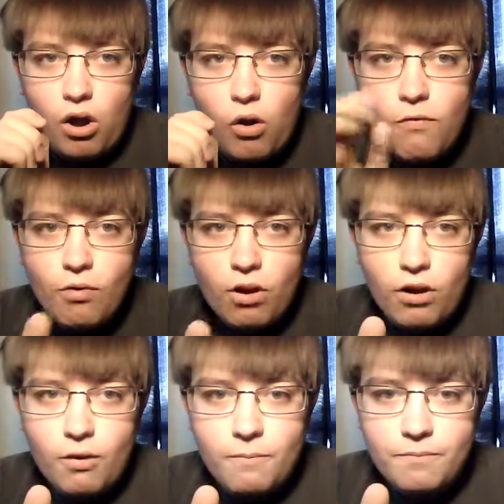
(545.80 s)

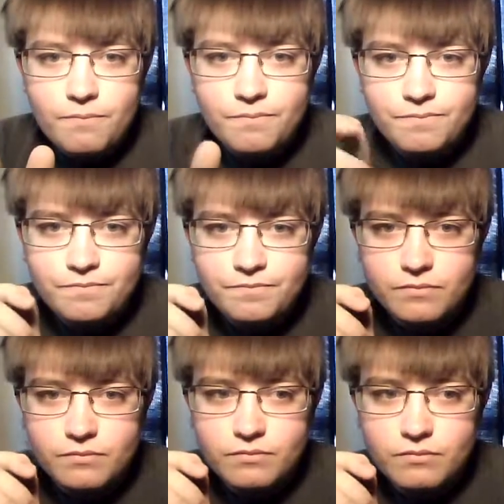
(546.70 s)
Overall,
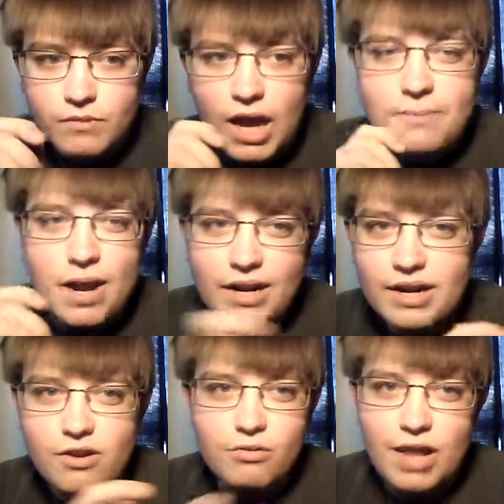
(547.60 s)
I'm not
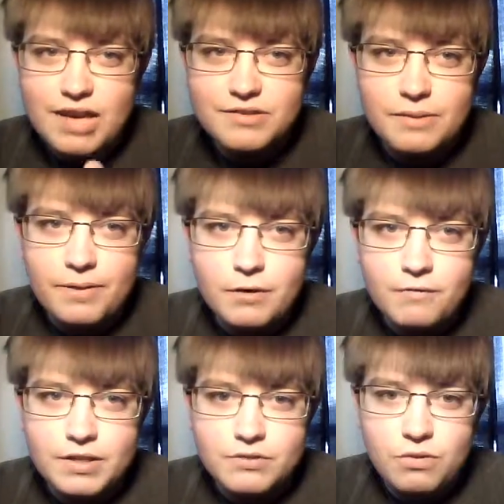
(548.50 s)
going to do lasting appeal
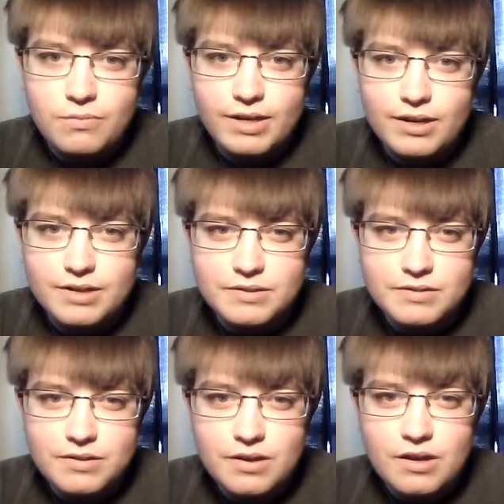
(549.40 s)
for this one because,